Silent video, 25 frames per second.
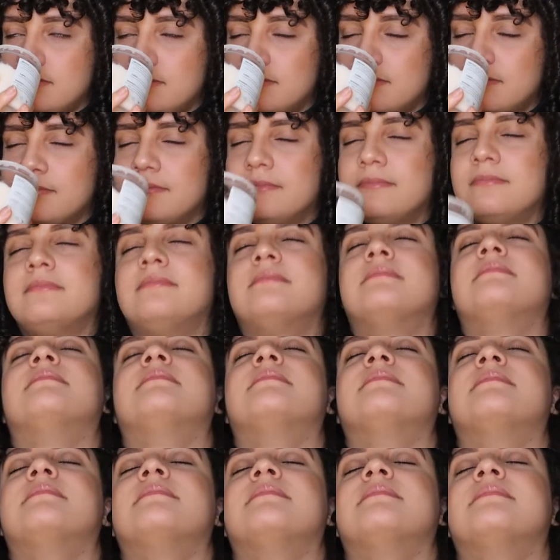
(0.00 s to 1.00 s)
Mm,
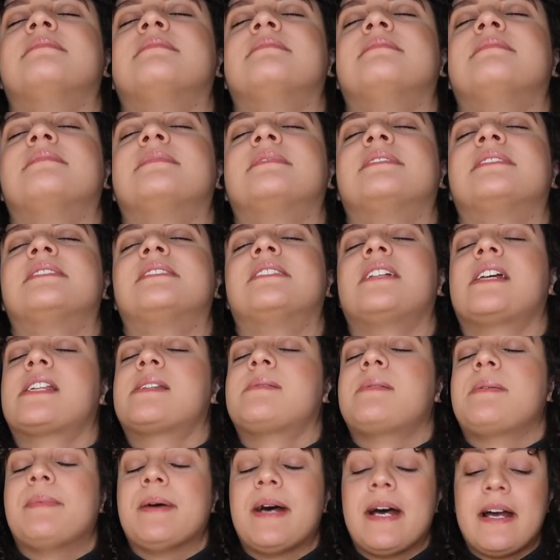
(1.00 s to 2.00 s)

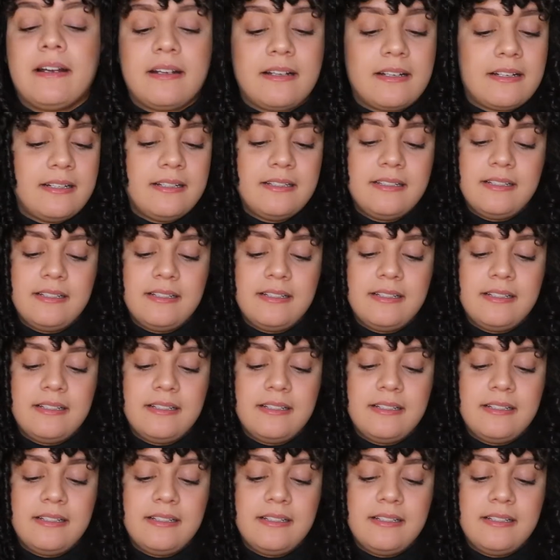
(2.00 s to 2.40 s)
takes me back.